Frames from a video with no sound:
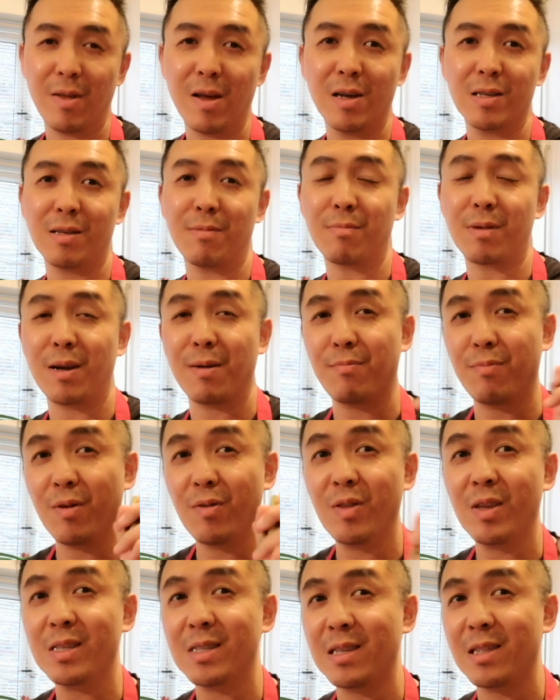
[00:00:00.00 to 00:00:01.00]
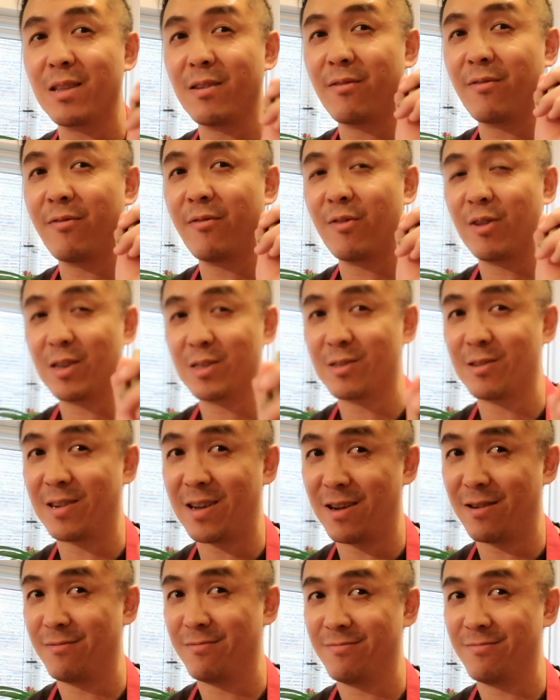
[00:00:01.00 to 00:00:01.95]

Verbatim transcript: I'm gonna put these in the freezer now.